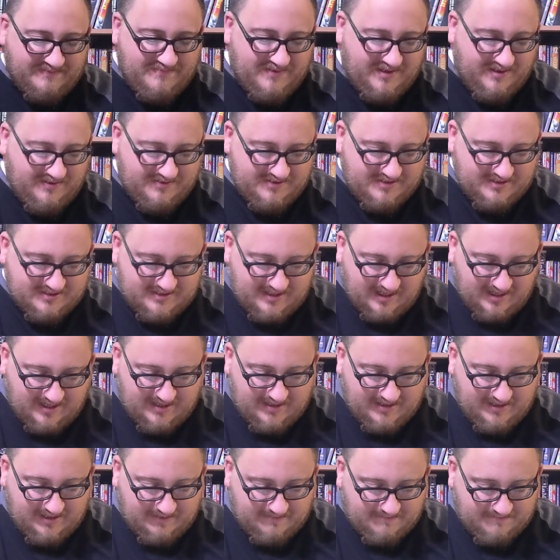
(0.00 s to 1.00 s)
but it was just kind
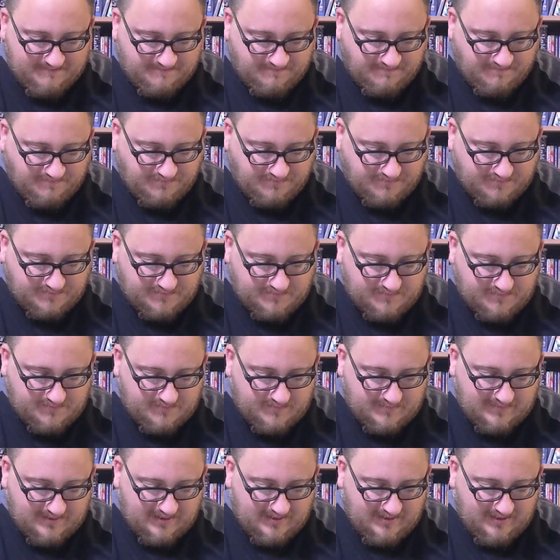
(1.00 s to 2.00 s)
of neat.
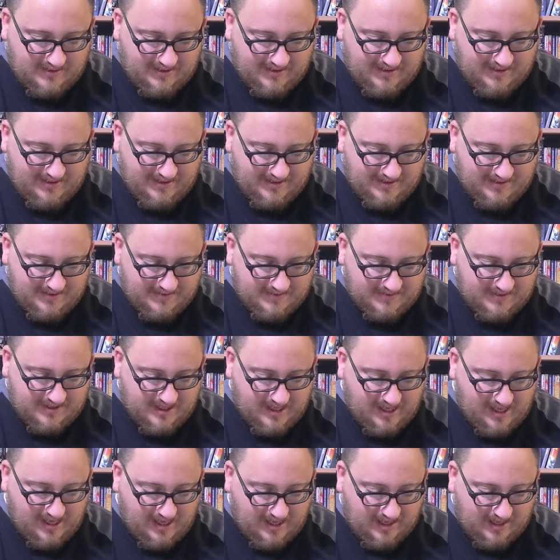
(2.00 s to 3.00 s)

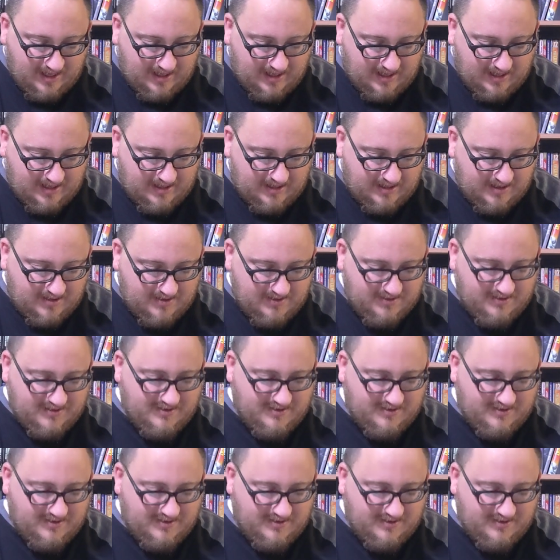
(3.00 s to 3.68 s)
Okay.